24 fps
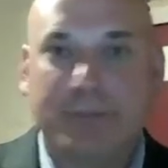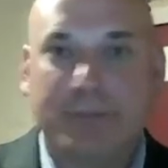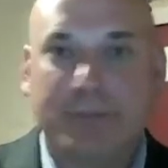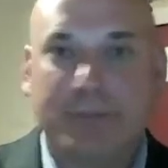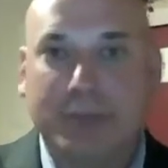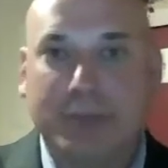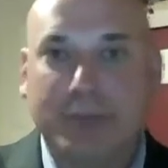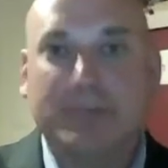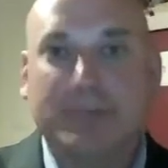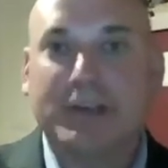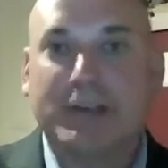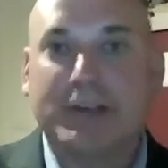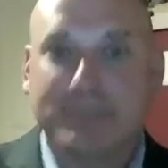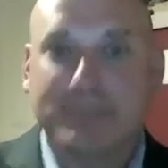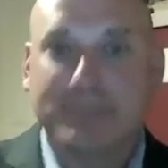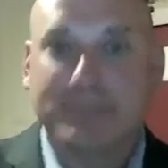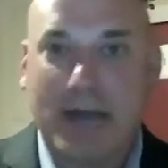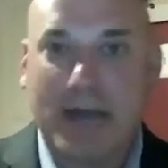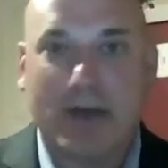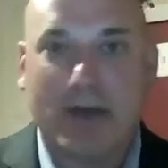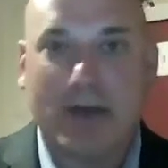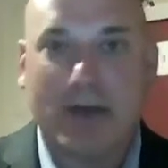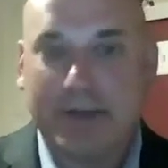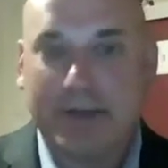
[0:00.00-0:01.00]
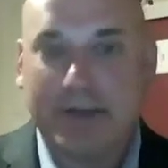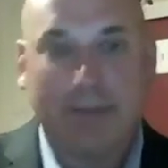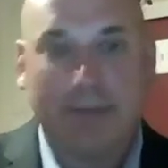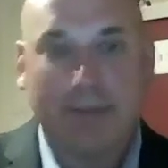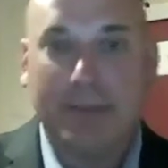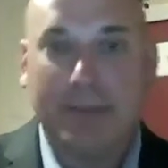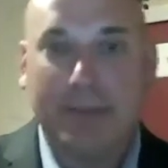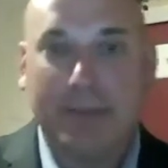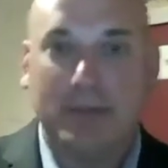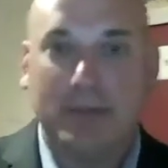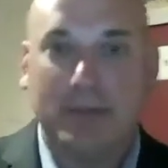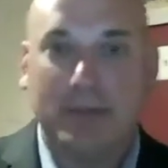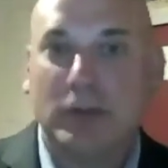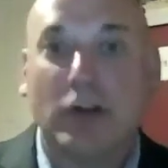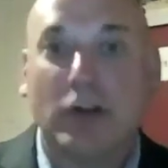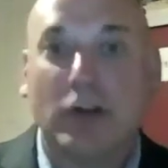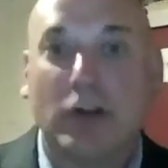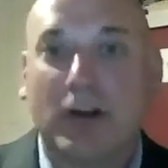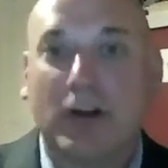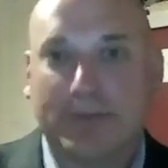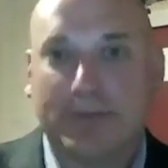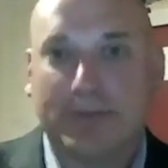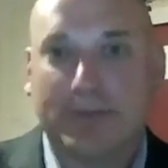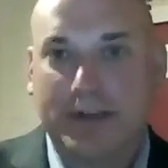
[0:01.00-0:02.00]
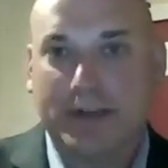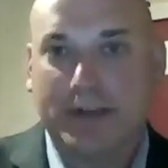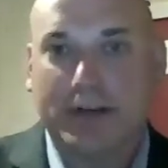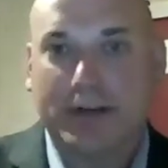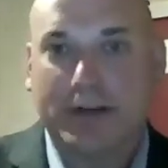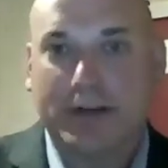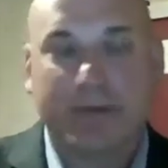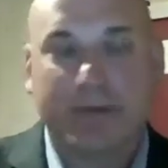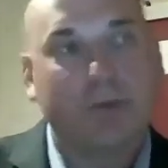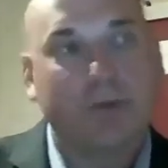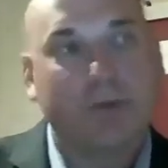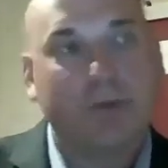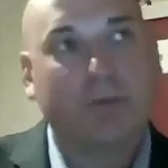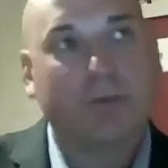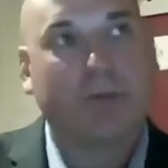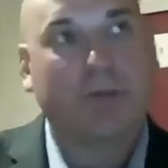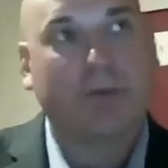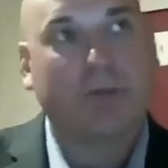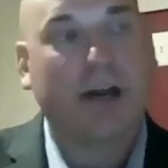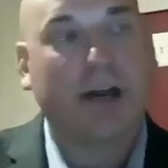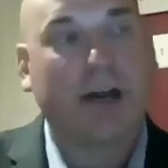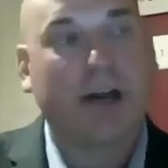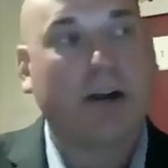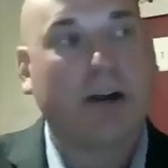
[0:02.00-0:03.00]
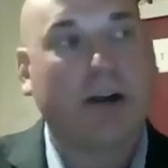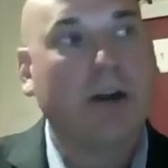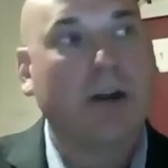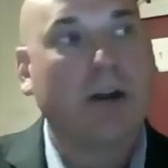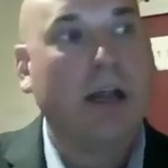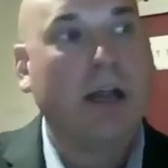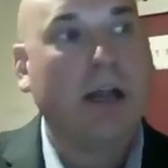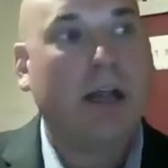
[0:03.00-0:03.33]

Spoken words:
municipality that maybe we lost a year or two prior,